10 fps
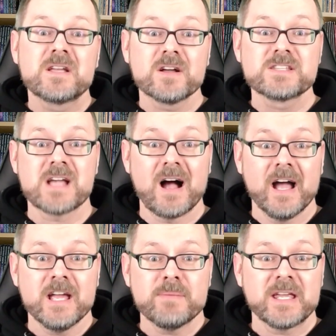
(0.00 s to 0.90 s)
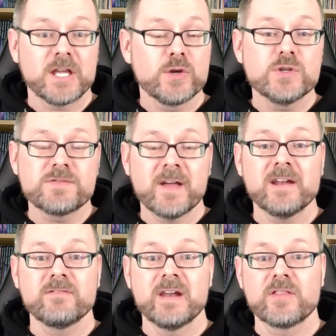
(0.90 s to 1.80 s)
Because I am a huge
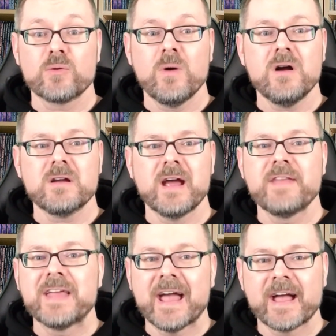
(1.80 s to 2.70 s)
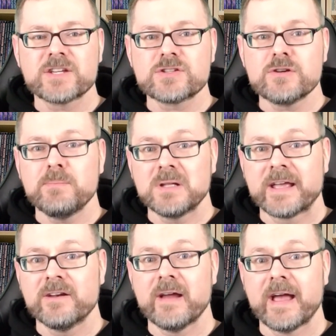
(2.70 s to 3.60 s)
fan of Netherwalk and the
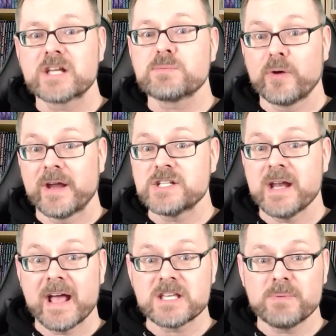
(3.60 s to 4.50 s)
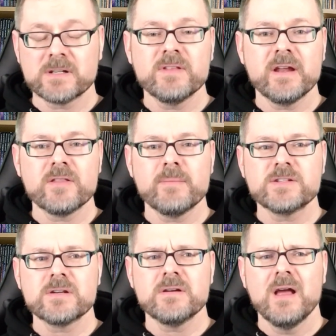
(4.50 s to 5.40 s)
extraplanar exploration aspect of the
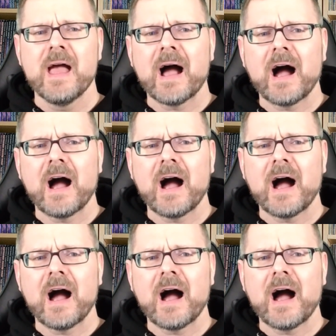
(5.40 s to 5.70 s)
Nethermancer,